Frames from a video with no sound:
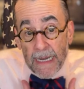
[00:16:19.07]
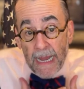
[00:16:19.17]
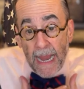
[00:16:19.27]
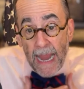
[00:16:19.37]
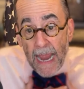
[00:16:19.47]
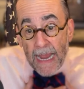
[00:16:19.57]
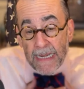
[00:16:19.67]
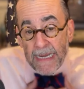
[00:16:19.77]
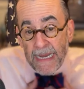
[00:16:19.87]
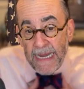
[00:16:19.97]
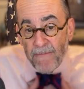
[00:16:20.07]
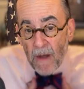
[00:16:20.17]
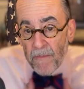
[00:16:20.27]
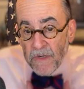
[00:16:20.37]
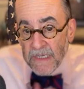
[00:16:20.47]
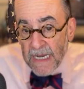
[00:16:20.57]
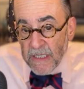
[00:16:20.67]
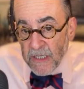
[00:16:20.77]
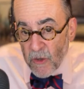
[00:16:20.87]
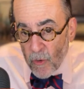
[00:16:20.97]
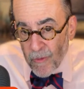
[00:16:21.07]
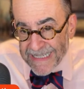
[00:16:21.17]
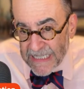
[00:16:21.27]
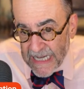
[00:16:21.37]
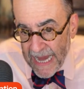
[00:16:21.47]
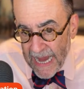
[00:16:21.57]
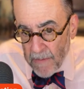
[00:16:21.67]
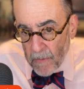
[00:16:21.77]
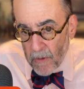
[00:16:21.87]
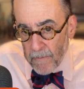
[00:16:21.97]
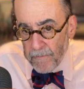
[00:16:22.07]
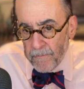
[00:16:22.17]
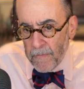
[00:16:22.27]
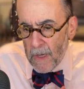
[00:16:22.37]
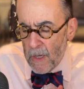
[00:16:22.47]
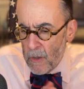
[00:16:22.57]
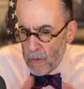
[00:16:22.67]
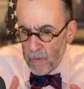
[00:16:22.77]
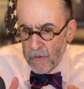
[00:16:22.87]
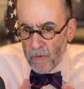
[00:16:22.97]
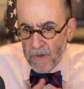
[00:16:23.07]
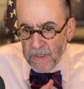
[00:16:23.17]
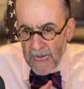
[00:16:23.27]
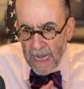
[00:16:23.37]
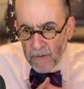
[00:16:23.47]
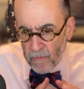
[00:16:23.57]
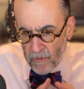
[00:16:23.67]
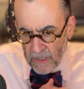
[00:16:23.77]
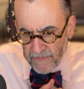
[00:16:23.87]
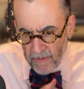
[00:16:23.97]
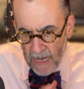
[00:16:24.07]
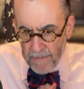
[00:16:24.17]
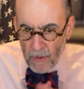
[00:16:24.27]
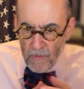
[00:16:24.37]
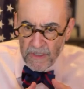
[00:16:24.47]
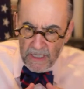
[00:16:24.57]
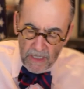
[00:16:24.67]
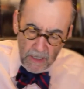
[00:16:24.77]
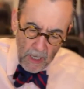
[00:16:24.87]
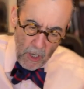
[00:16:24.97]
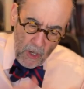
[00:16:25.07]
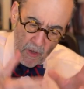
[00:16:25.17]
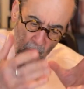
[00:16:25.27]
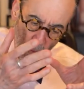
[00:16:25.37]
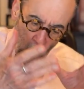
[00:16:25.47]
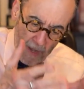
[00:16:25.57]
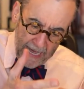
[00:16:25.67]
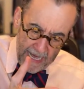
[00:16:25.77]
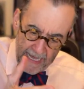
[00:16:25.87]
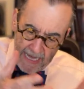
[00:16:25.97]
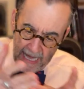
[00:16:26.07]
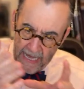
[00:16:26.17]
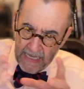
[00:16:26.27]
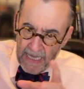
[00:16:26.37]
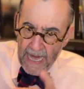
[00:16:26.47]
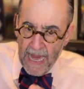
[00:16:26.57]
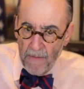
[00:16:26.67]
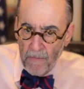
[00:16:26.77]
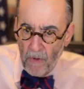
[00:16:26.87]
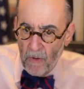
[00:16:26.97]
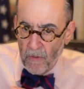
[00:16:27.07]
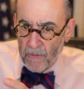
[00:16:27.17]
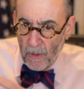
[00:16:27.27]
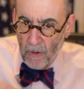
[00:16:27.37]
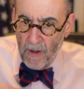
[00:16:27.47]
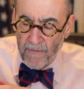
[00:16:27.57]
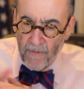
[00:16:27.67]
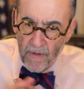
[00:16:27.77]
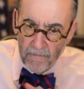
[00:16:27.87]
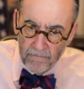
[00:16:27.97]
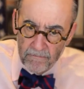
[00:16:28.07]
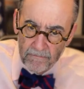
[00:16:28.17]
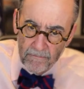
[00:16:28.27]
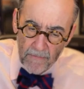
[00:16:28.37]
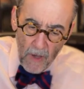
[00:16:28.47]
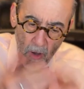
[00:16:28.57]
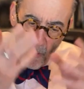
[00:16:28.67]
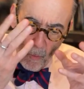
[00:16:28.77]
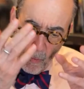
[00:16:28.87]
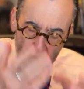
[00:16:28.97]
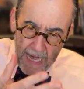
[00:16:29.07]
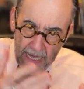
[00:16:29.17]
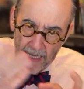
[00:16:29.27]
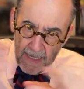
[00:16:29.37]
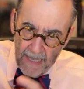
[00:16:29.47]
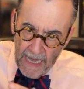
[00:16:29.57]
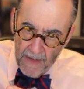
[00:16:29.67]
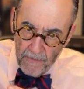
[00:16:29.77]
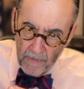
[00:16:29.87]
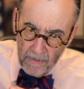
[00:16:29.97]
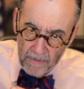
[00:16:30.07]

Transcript: And he represents Chris Campbell. Who's Chris Campbell? Christopher Campbell. Who is it? Wade and Campbell, the law firm. Wade and Campbell.